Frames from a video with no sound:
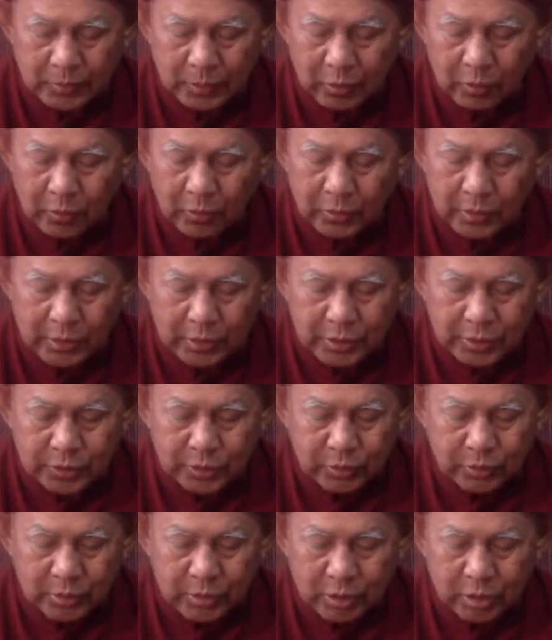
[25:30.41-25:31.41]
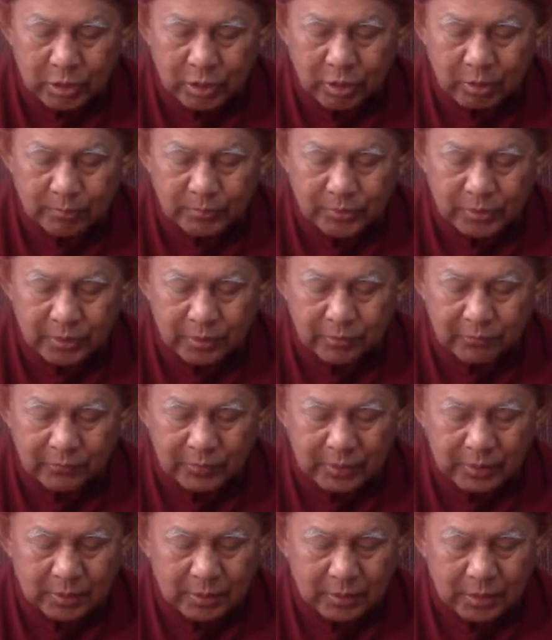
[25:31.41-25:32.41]
All that is you are not
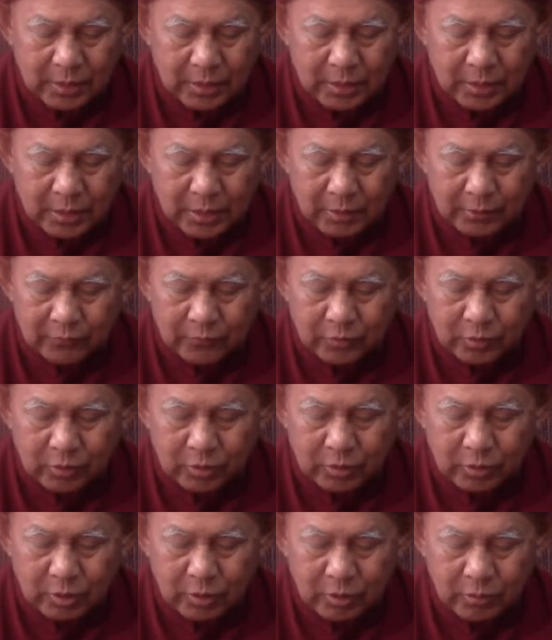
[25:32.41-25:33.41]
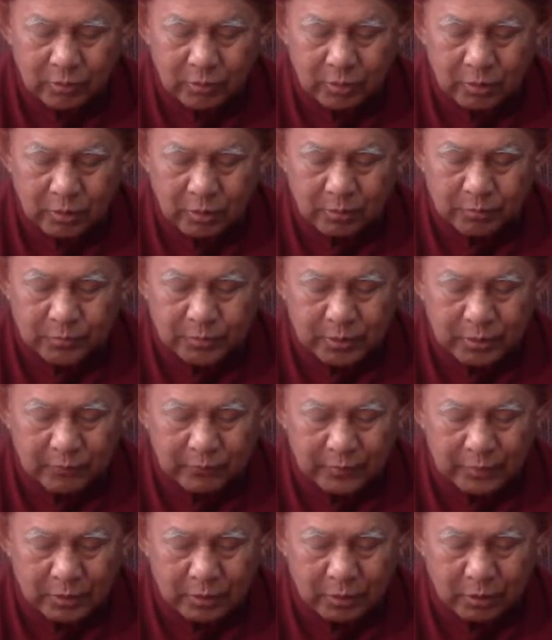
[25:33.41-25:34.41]
observing. If you are not
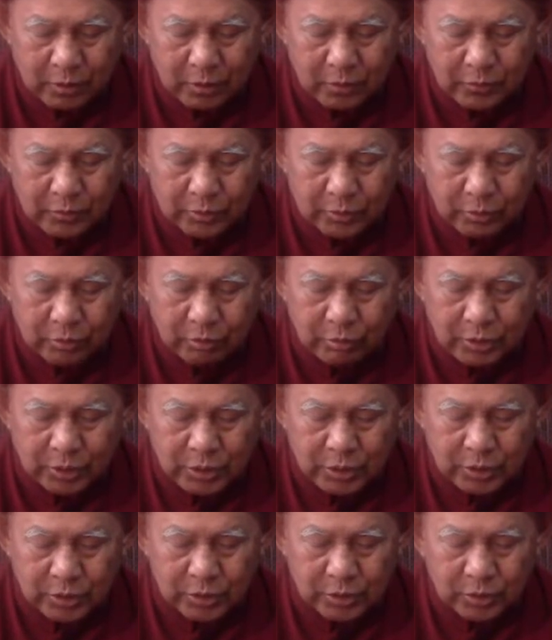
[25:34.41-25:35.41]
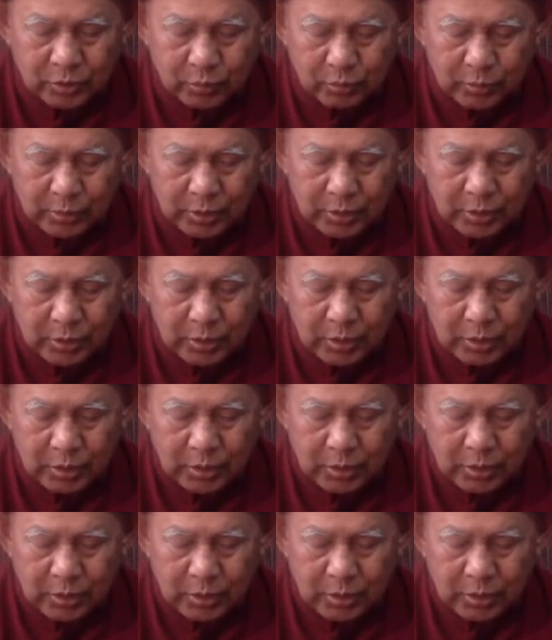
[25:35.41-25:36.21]
observing, all the goodies will